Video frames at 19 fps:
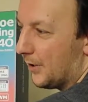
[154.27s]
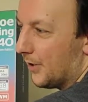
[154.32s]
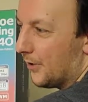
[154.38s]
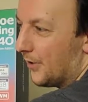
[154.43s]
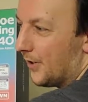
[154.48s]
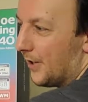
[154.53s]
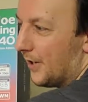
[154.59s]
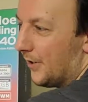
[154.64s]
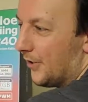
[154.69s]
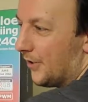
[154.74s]

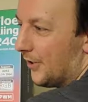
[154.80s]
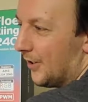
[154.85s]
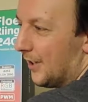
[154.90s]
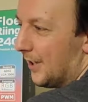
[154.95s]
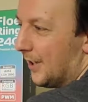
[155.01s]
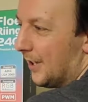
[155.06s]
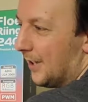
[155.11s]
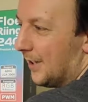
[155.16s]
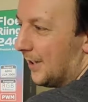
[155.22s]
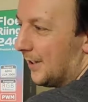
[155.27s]
usage,
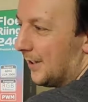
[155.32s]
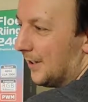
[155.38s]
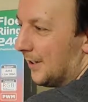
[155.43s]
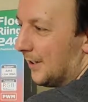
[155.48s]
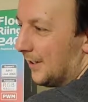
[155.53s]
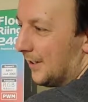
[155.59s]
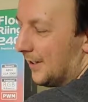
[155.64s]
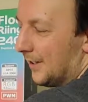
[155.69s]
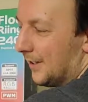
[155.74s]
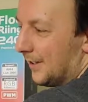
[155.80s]

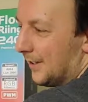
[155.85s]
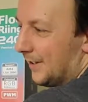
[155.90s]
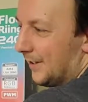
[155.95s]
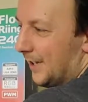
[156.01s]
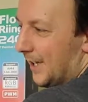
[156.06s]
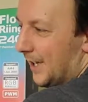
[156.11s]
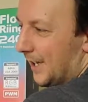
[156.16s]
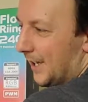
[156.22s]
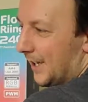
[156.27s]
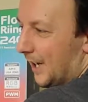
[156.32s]

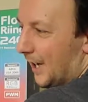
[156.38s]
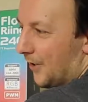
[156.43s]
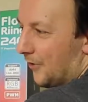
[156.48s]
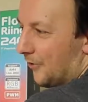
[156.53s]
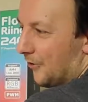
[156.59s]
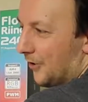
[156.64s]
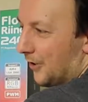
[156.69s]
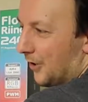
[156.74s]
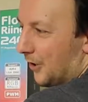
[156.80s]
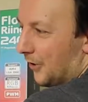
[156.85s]
nearly
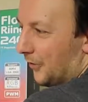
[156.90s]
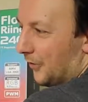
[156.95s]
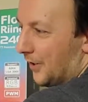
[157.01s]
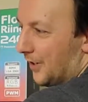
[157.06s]
100 on the